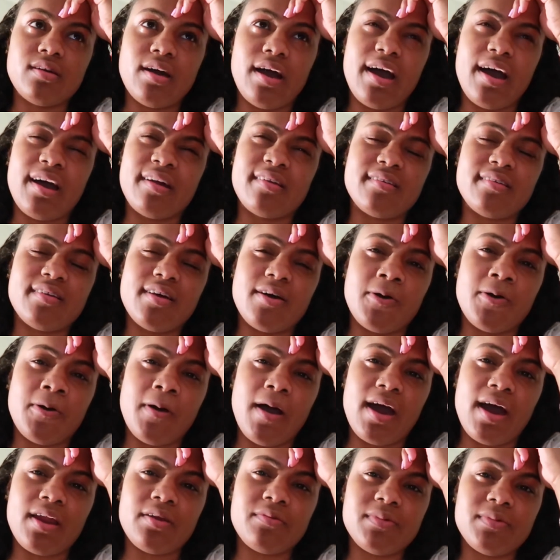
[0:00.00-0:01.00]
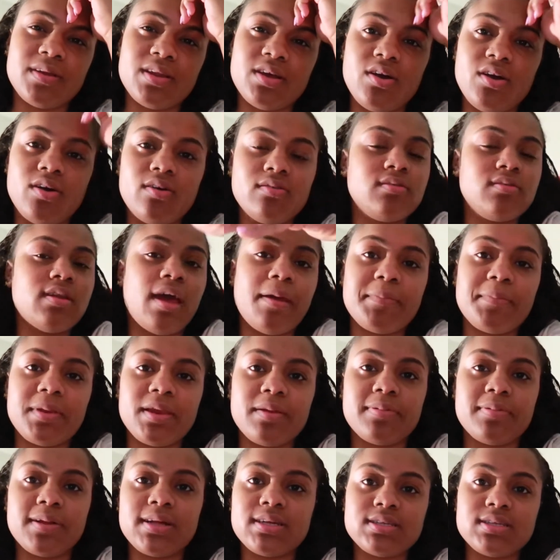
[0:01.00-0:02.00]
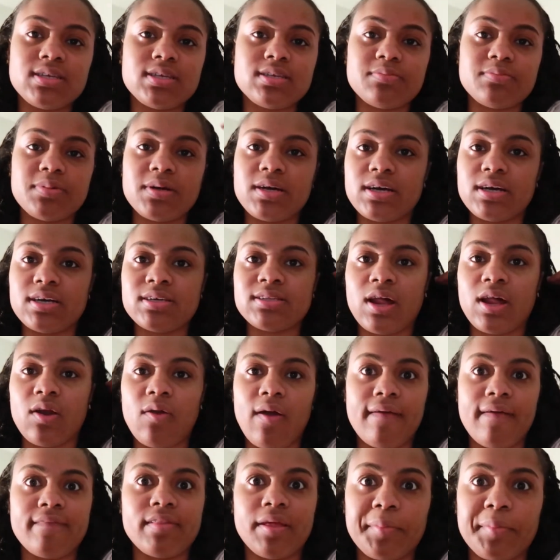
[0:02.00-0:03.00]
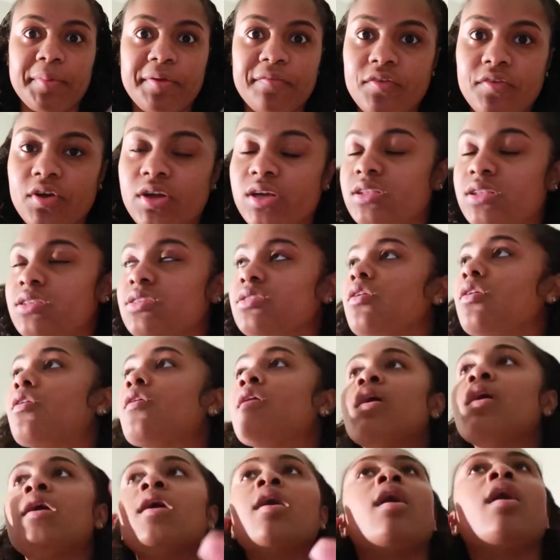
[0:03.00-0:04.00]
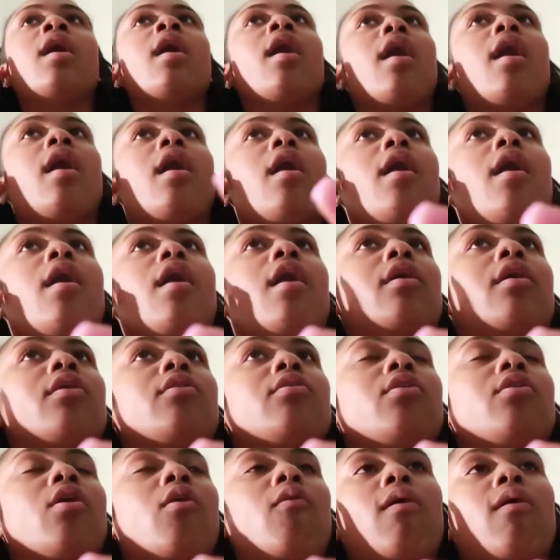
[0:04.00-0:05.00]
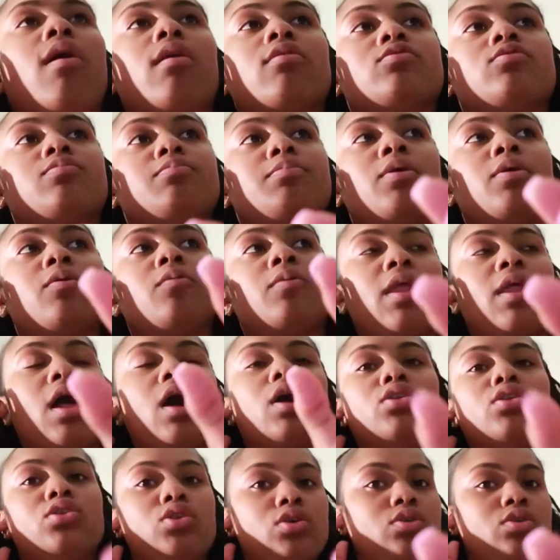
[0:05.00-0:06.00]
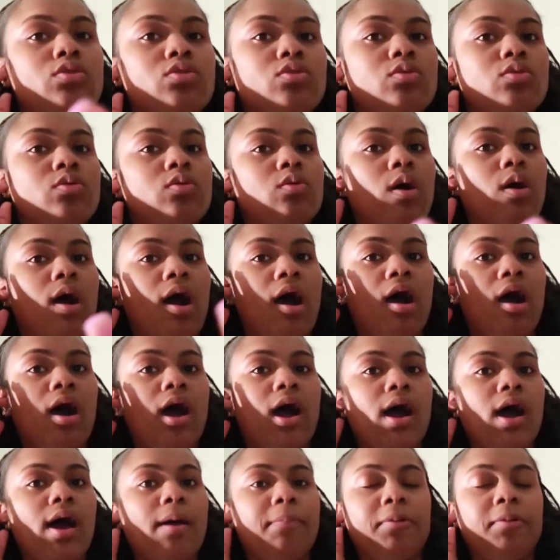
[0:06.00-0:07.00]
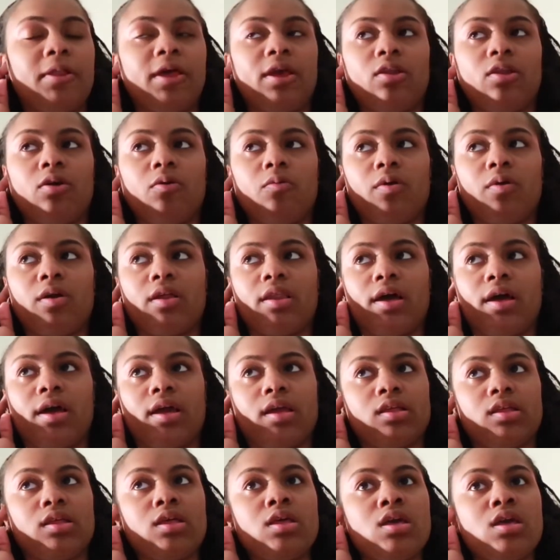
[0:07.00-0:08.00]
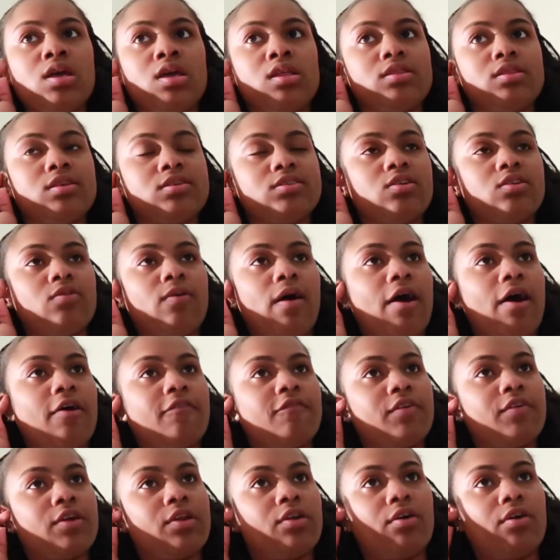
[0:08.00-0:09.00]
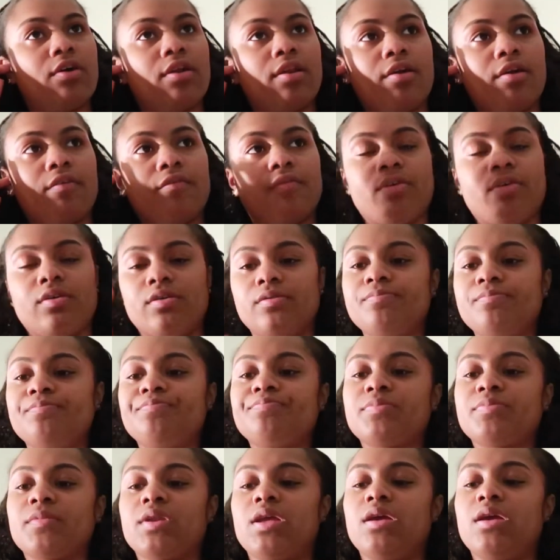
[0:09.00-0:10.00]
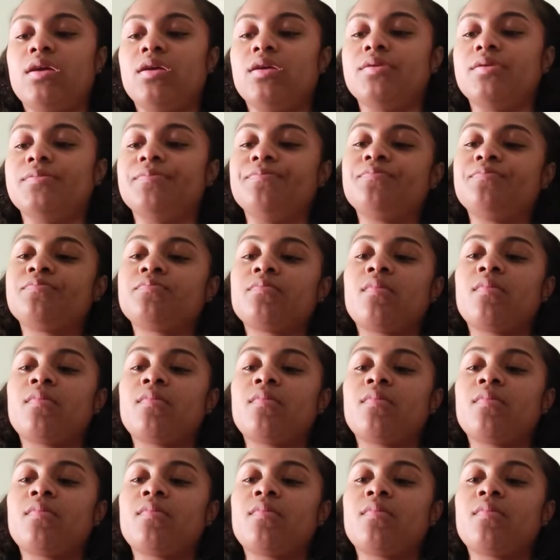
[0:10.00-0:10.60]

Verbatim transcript: I don't know. I don't really go that many places because I don't have that many friends. So I don't go out, but when I do, I plan on wearing like this little outfit or whatever. And